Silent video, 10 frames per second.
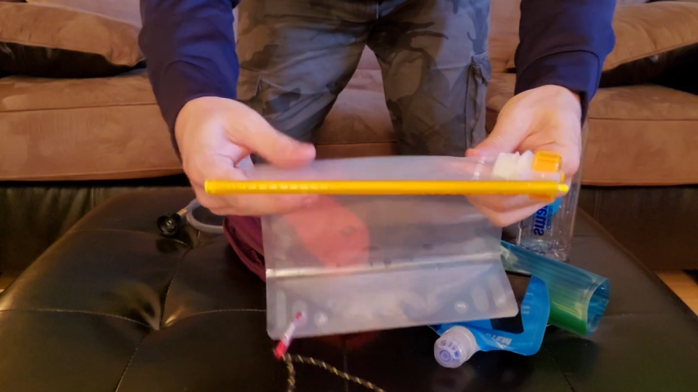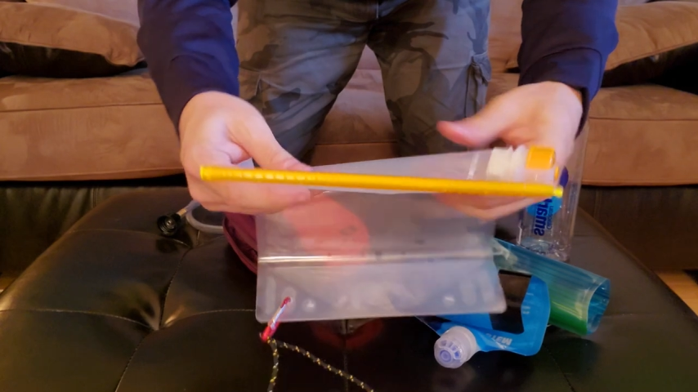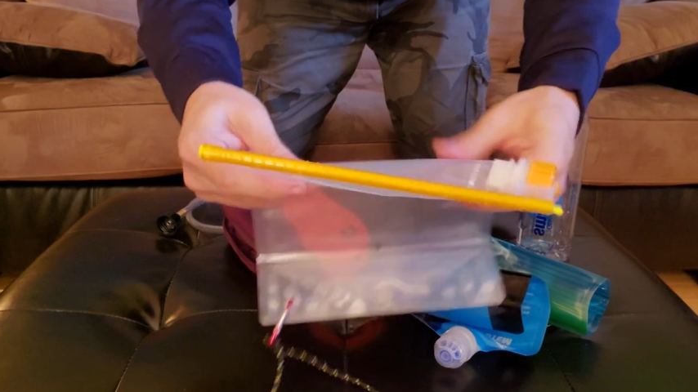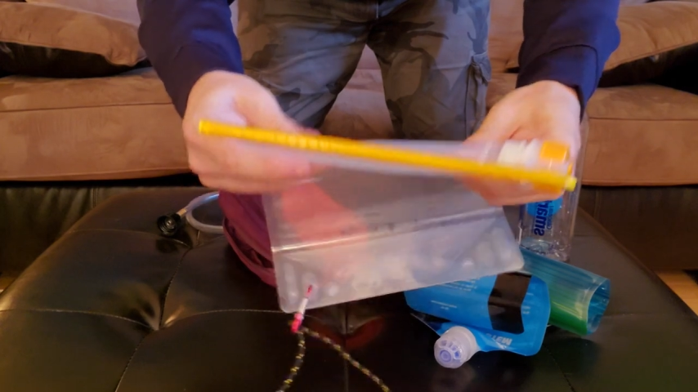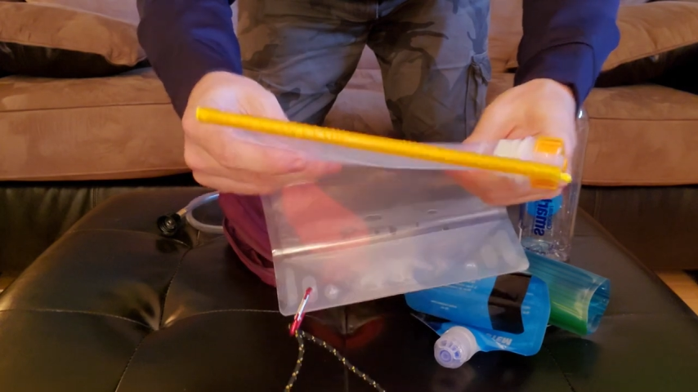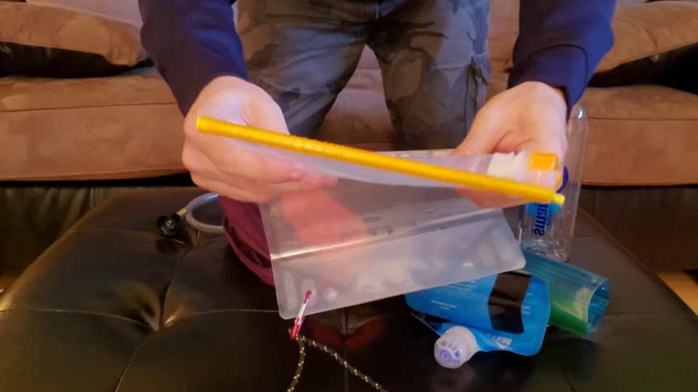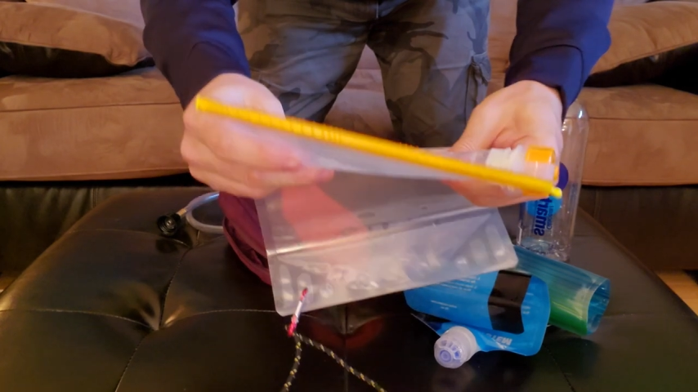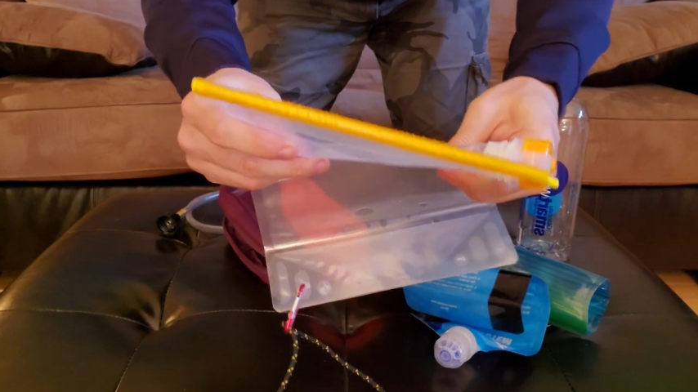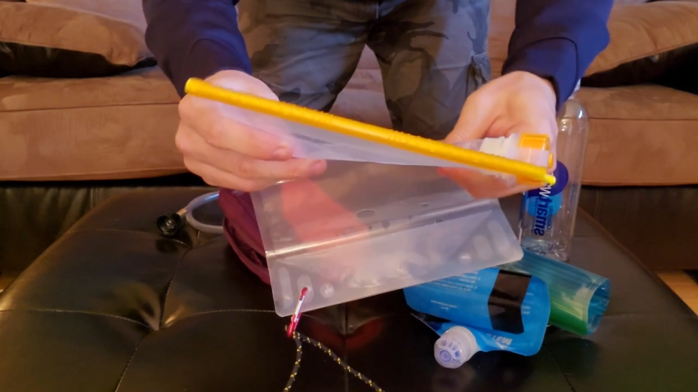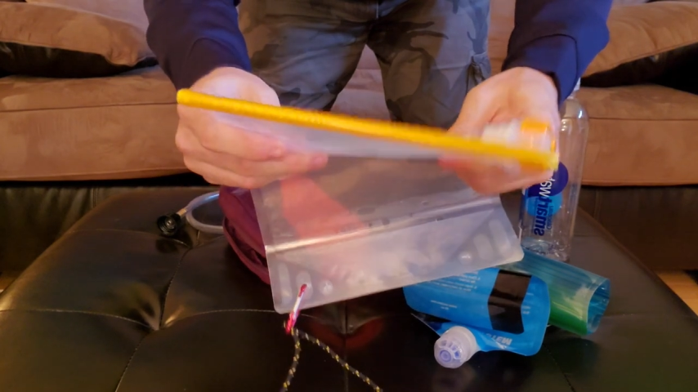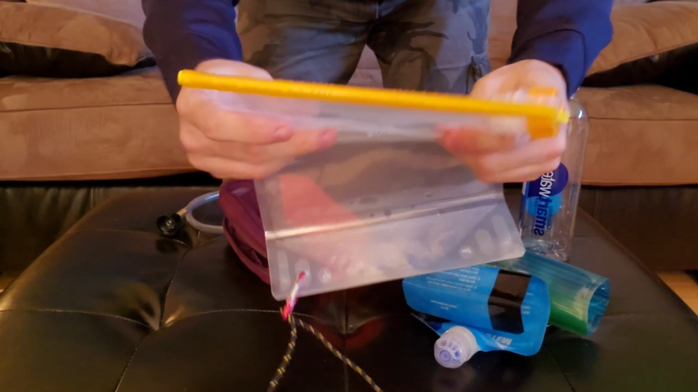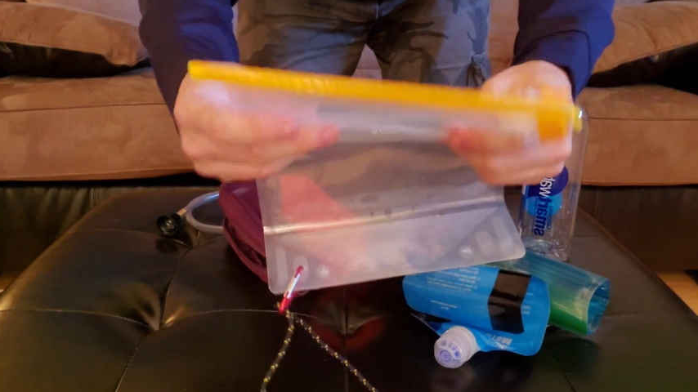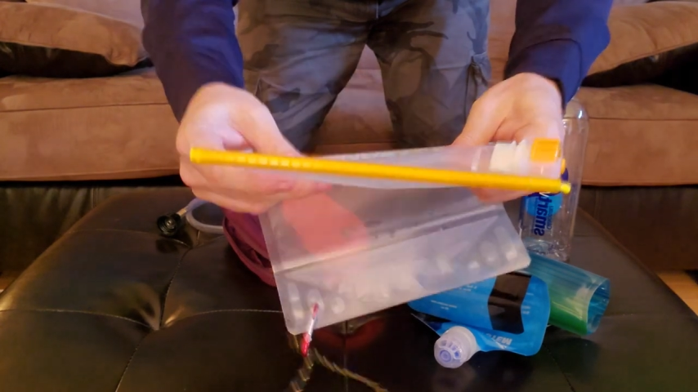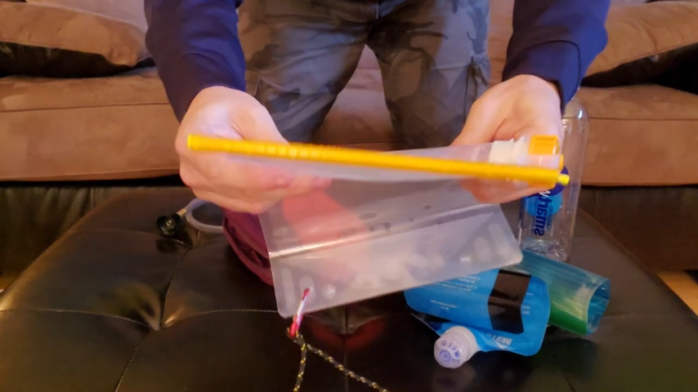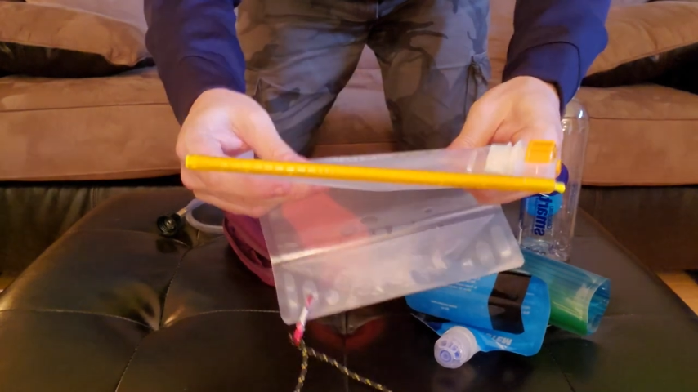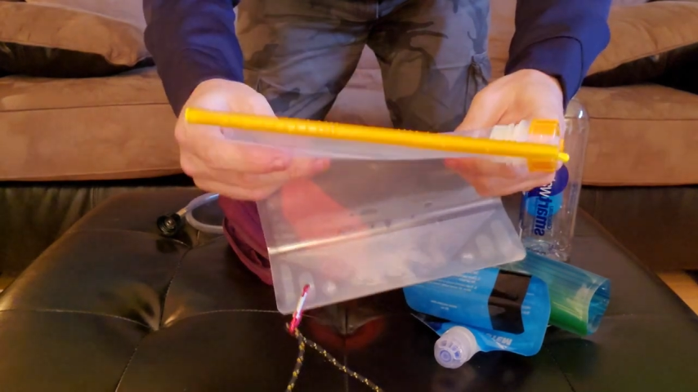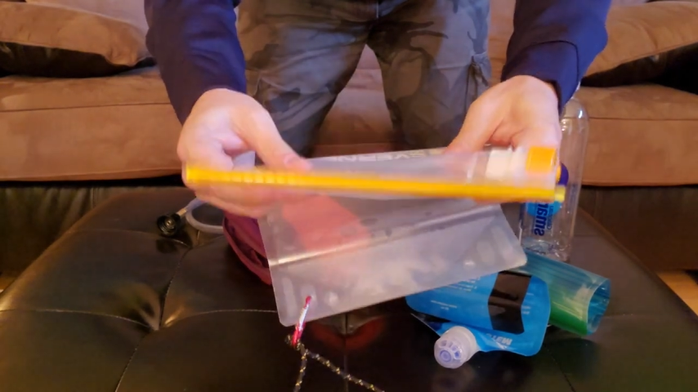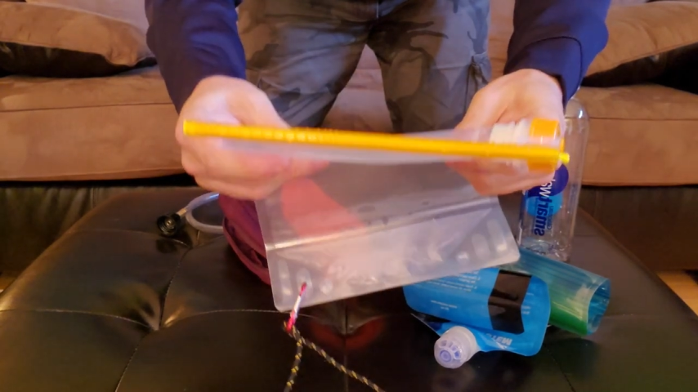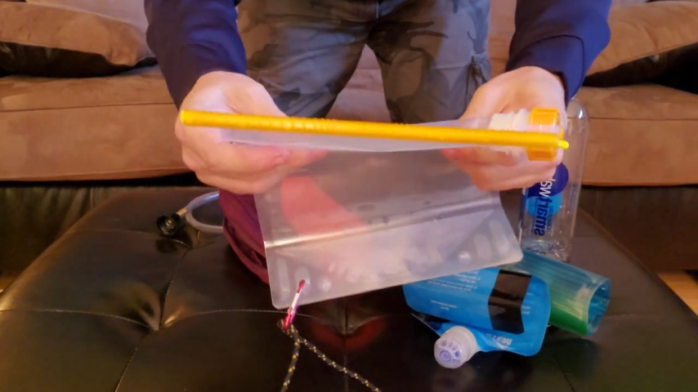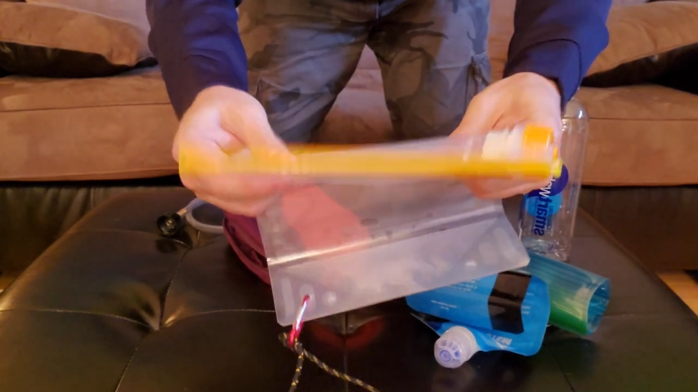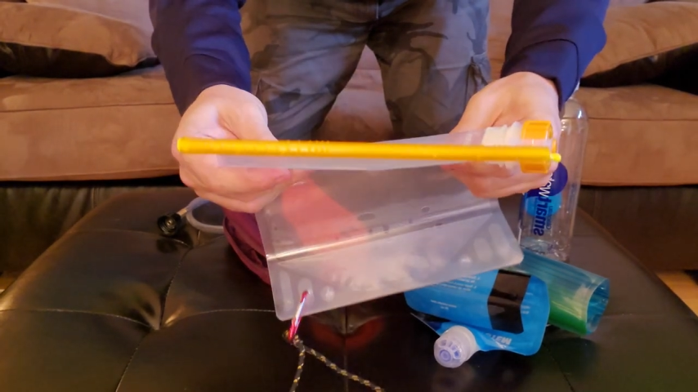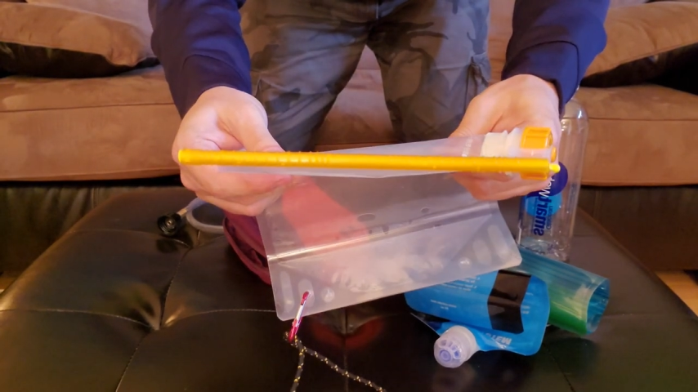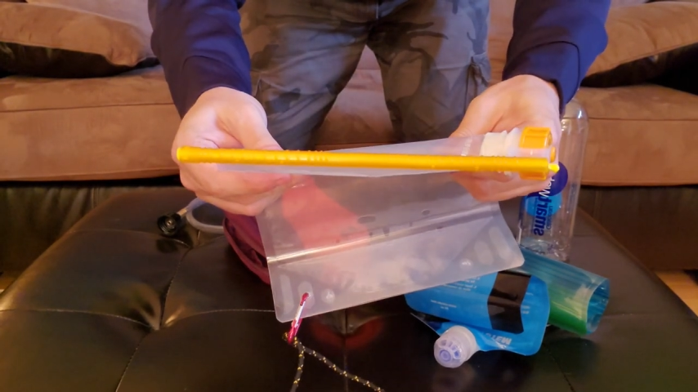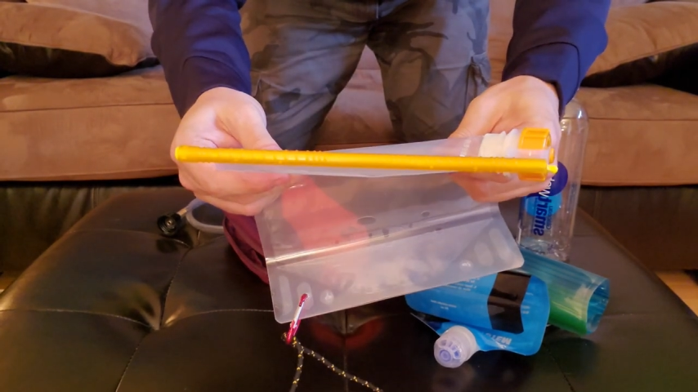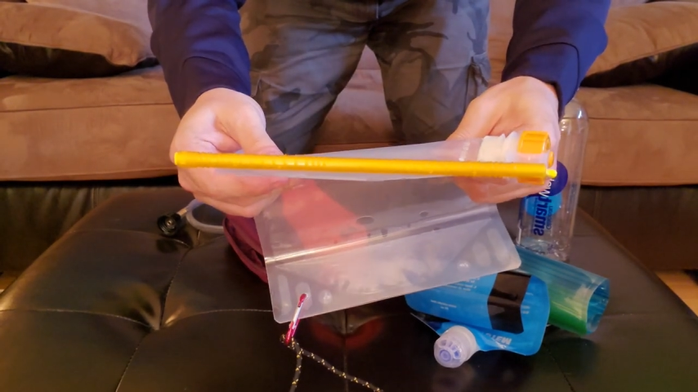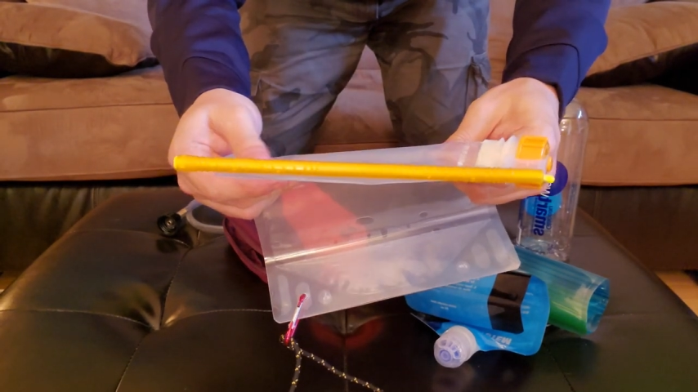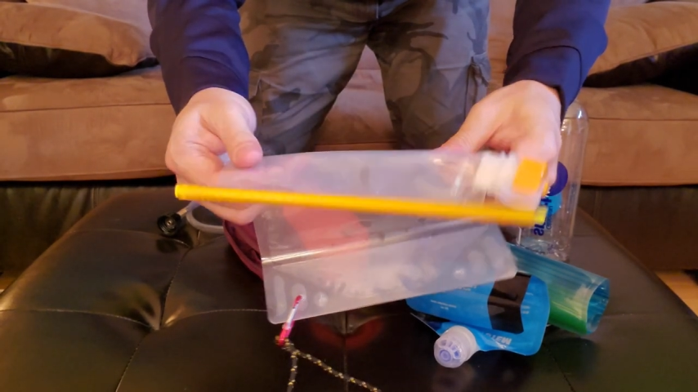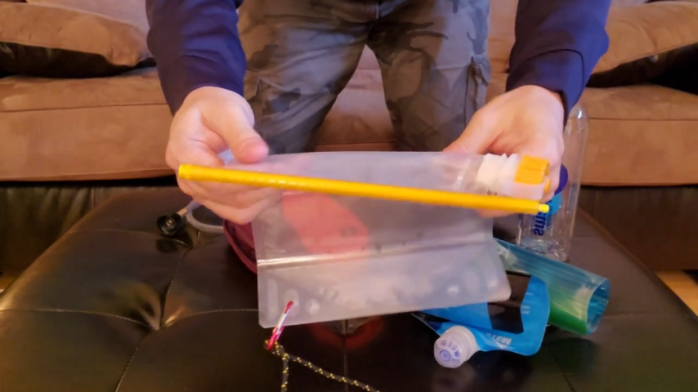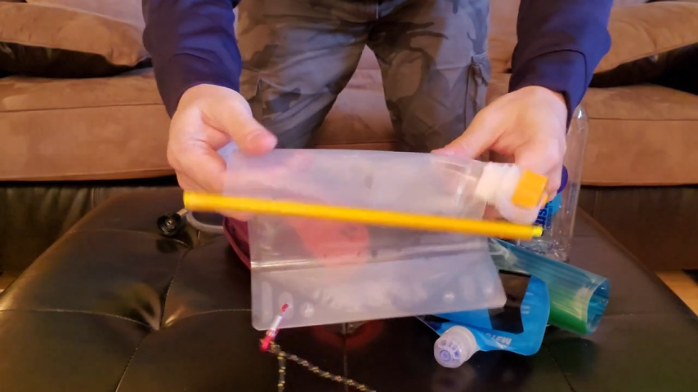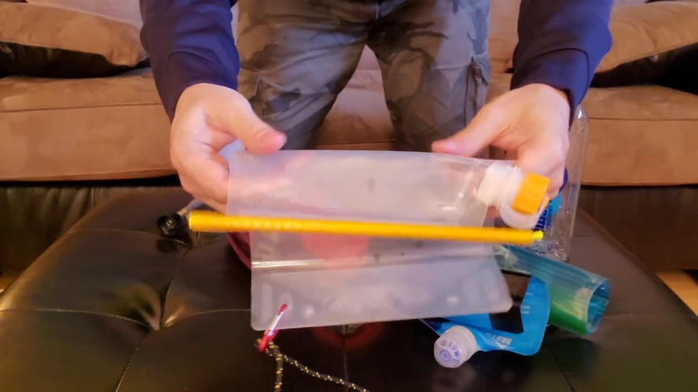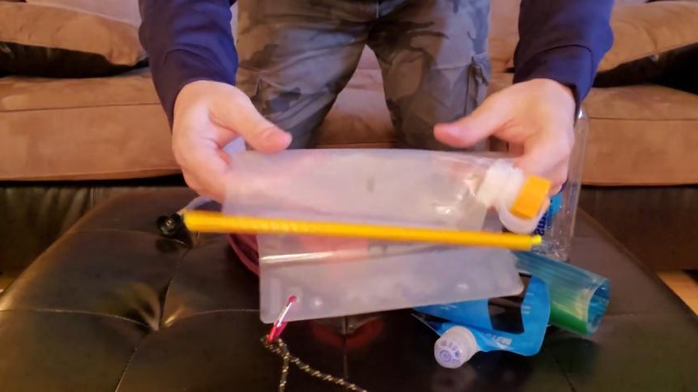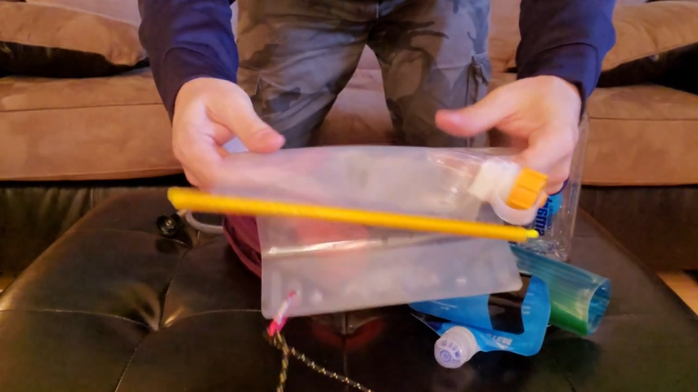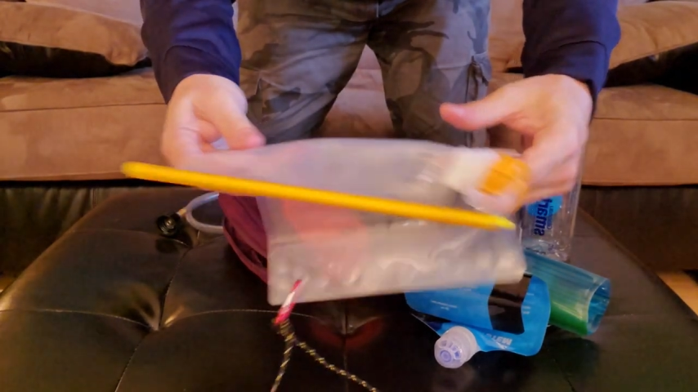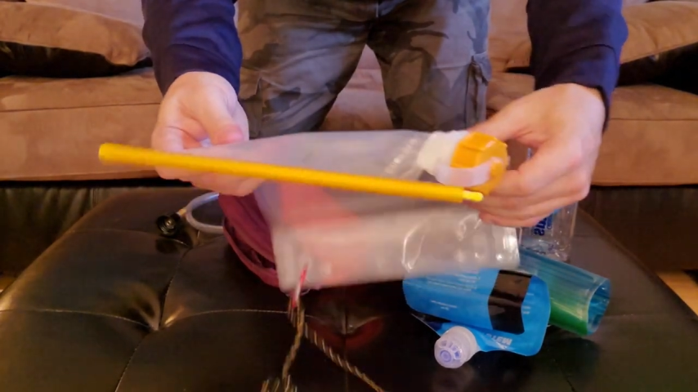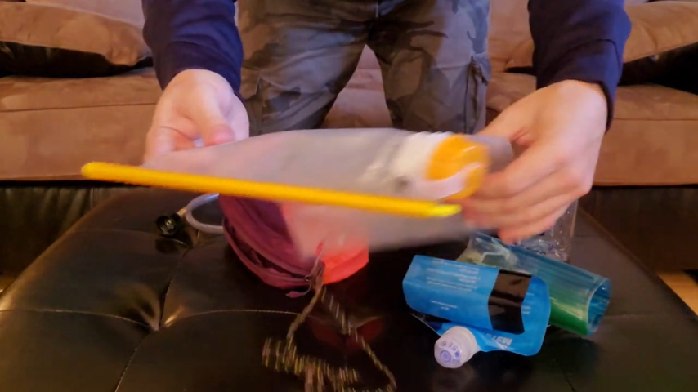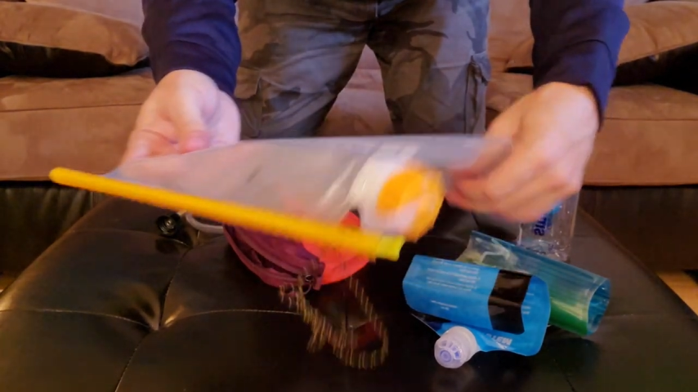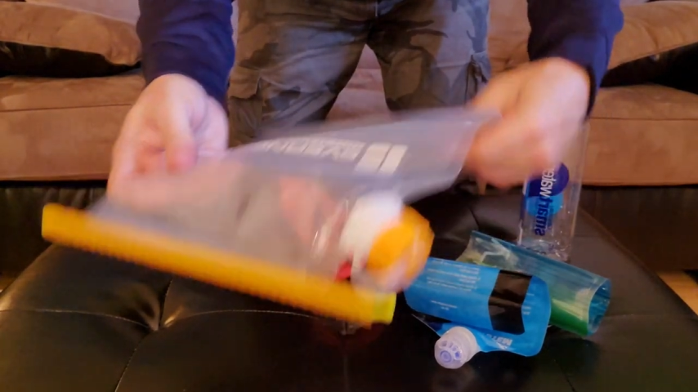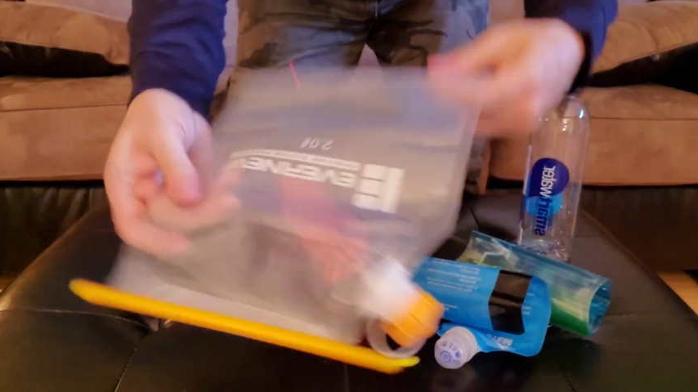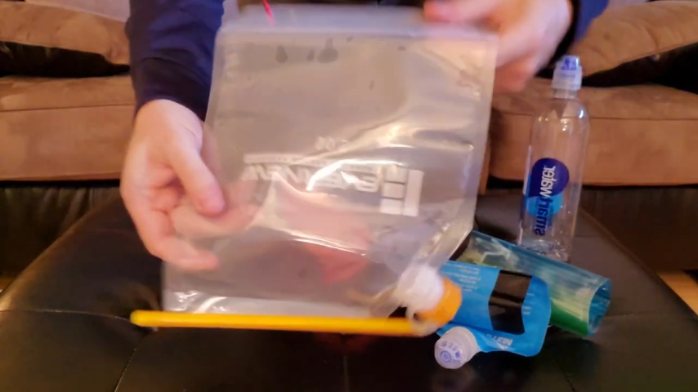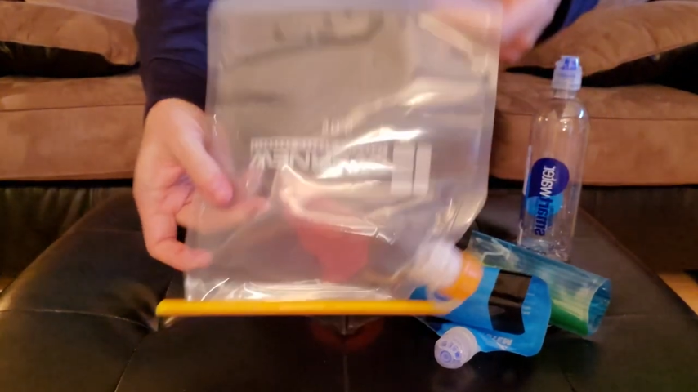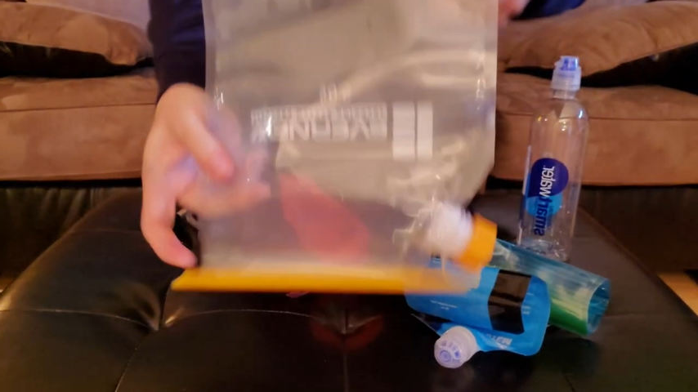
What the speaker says: (no speaker visible)